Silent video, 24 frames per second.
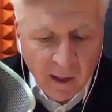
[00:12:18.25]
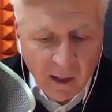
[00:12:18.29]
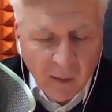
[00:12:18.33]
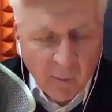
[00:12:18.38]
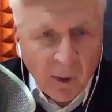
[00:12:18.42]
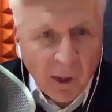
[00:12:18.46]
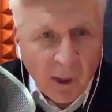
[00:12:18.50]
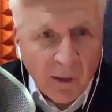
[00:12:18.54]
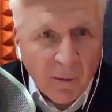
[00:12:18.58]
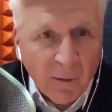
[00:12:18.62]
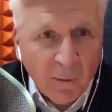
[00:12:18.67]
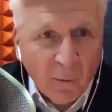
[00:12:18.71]

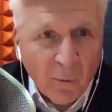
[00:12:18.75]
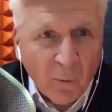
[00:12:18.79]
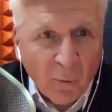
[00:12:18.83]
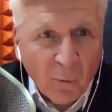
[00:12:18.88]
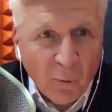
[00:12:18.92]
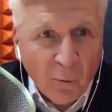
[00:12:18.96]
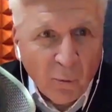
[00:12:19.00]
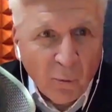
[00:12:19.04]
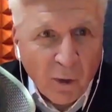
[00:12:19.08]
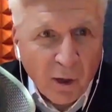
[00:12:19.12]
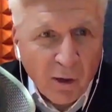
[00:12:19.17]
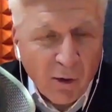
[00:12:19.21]
But
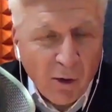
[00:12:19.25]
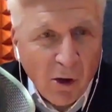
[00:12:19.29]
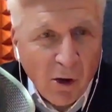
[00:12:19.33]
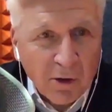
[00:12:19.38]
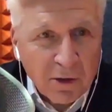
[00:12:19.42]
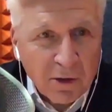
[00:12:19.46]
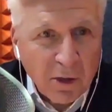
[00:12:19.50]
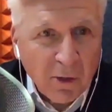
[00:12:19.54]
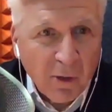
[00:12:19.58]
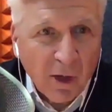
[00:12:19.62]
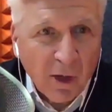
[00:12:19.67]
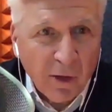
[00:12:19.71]
there are
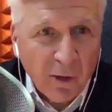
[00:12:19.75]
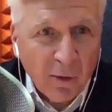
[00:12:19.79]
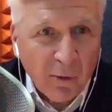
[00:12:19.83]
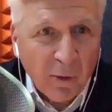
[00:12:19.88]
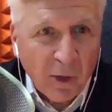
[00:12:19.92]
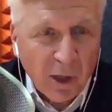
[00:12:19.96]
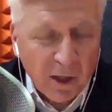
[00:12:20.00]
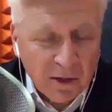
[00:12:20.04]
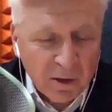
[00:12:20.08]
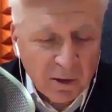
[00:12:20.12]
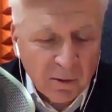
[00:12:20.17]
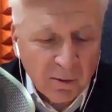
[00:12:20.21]
also other
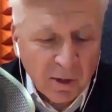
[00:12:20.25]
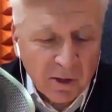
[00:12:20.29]
ways to